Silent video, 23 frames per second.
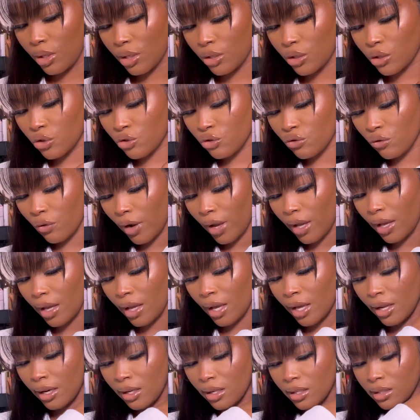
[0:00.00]
straight
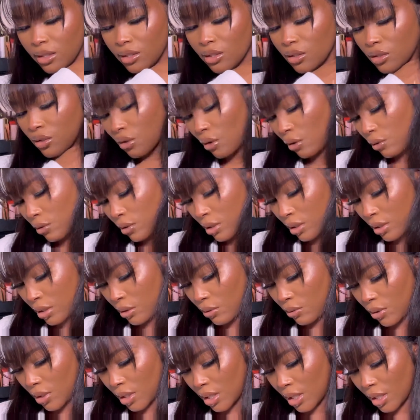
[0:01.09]
and it's so
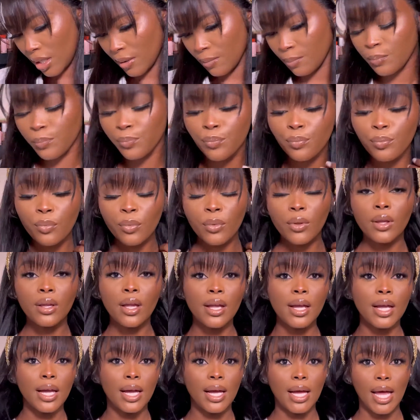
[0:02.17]
silky.
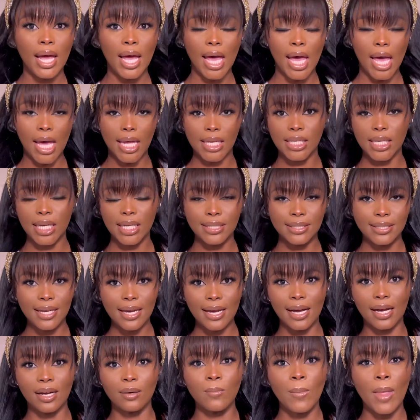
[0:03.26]
And
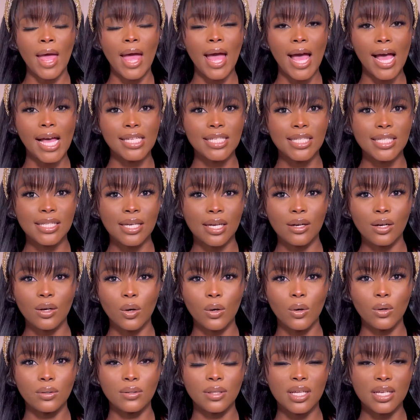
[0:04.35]
yeah, and
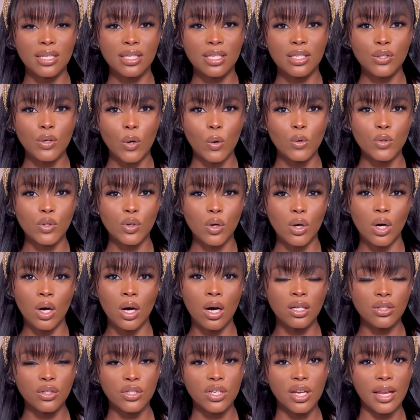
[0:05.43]
this is also
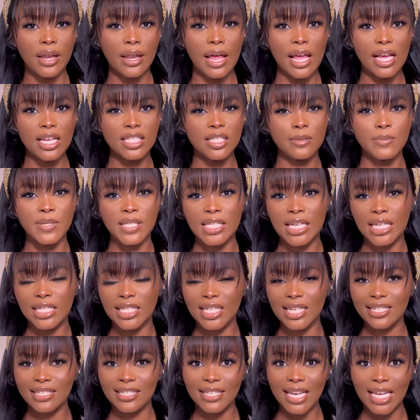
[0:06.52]

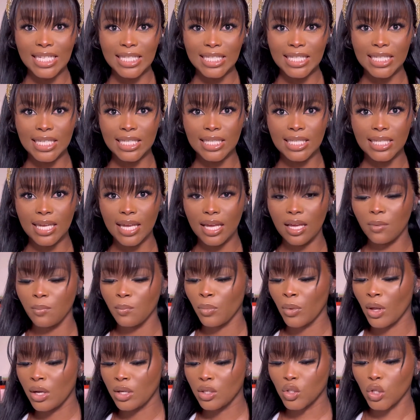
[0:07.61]
180% density,
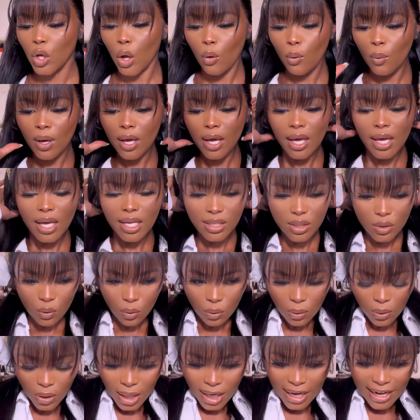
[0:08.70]
so it is
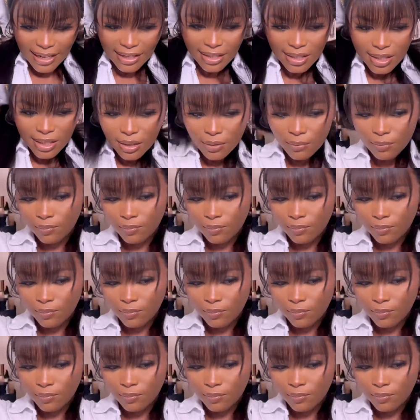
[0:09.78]
quite